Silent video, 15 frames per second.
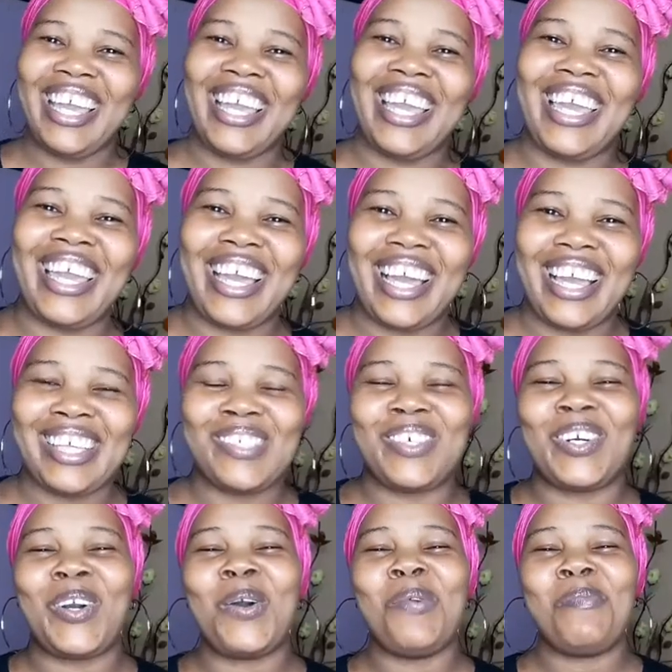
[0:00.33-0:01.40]
Hey guys,
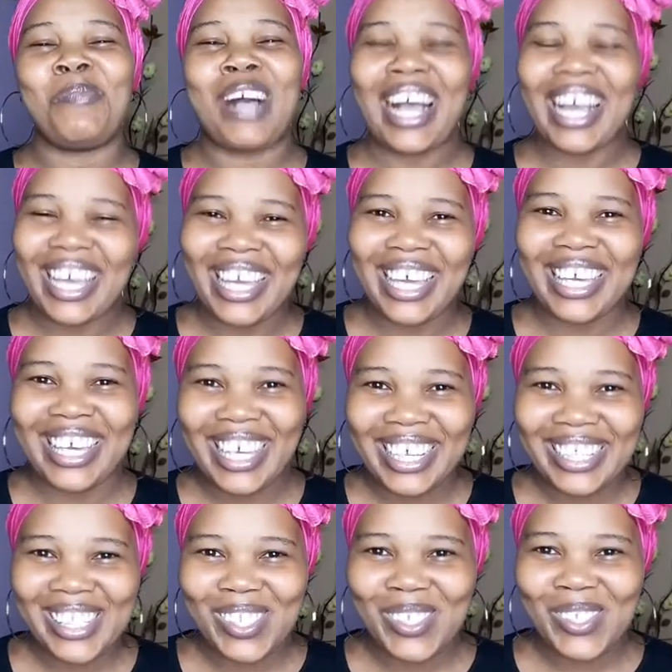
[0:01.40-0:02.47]
welcome back
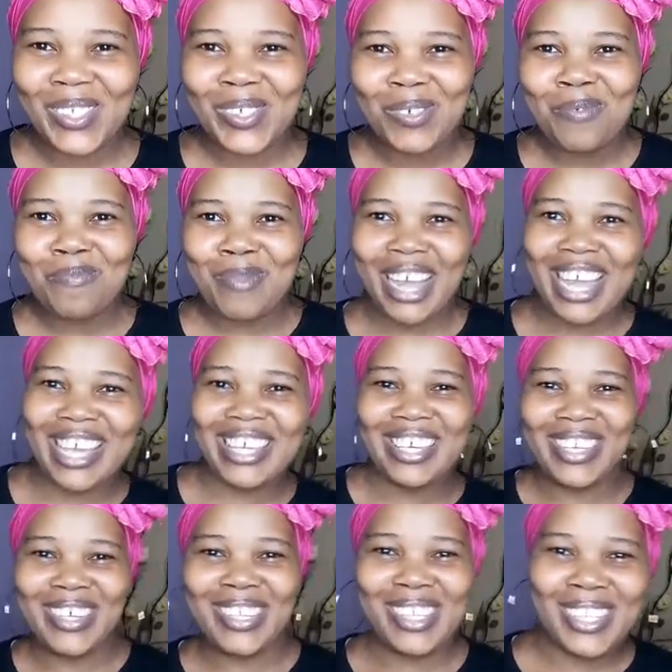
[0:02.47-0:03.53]
again to my
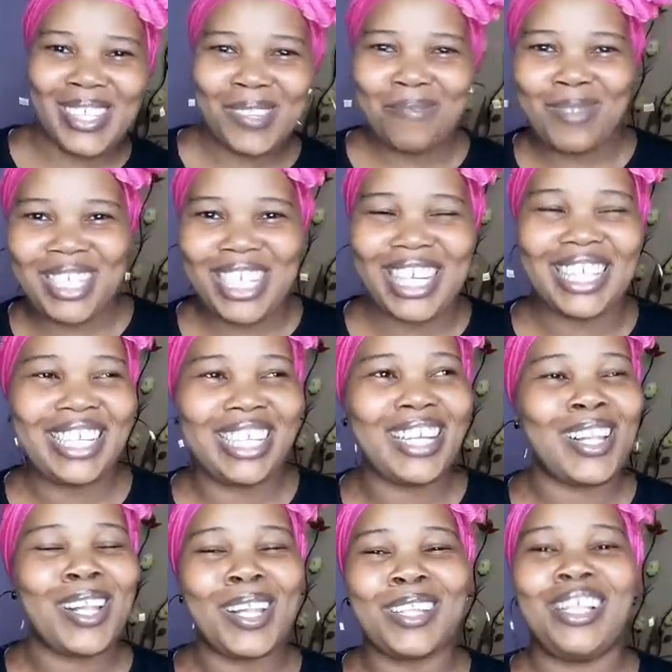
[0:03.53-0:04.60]
YouTube
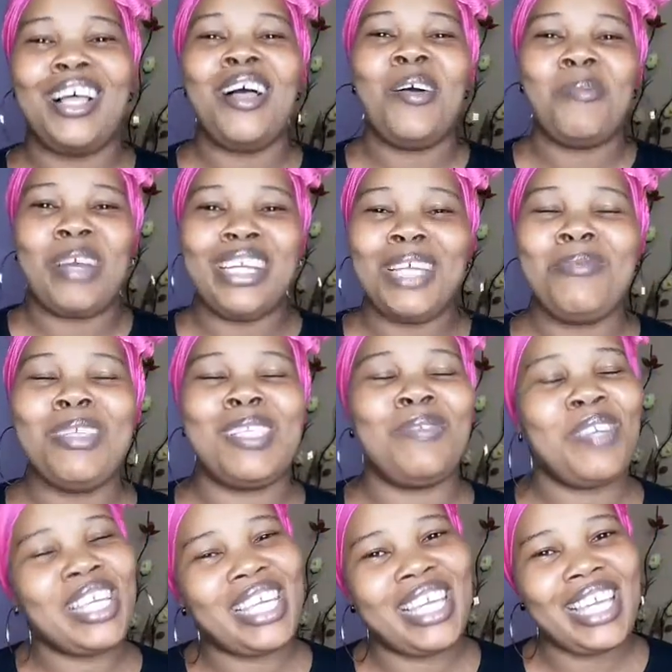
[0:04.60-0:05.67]
channel. My name is
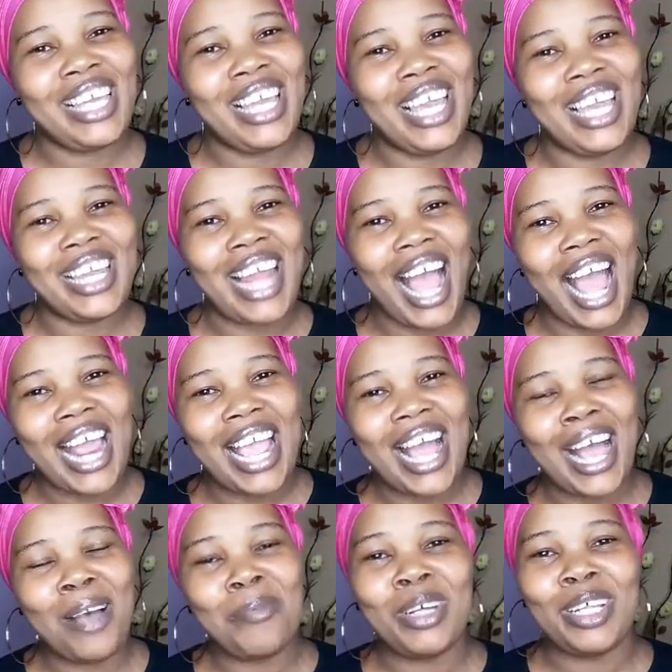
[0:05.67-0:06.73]
Vicky and I
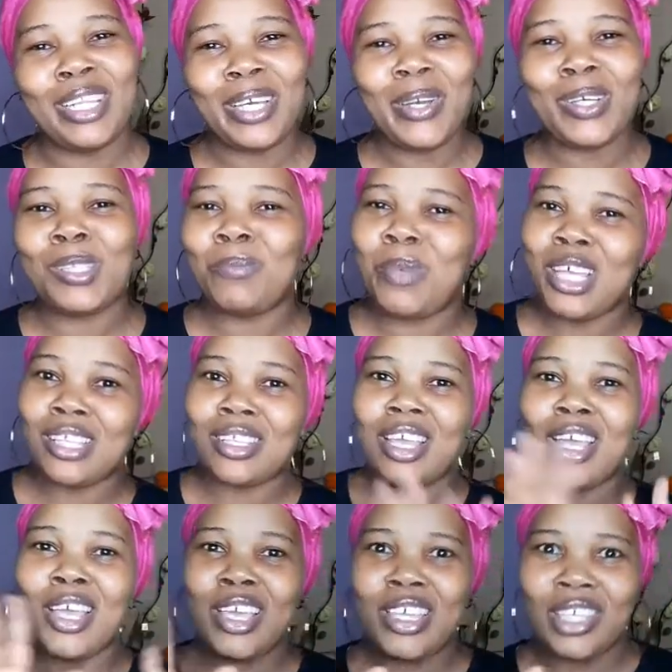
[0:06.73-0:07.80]
am a Lagos-based
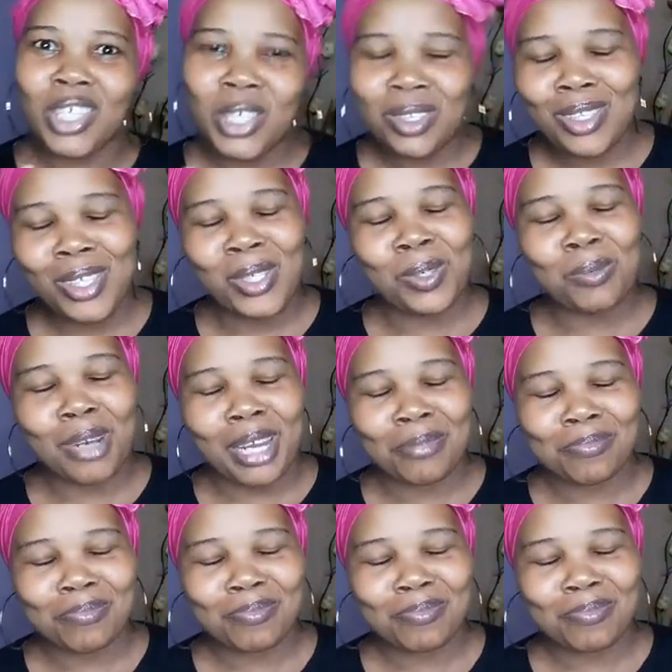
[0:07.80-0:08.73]
YouTuber.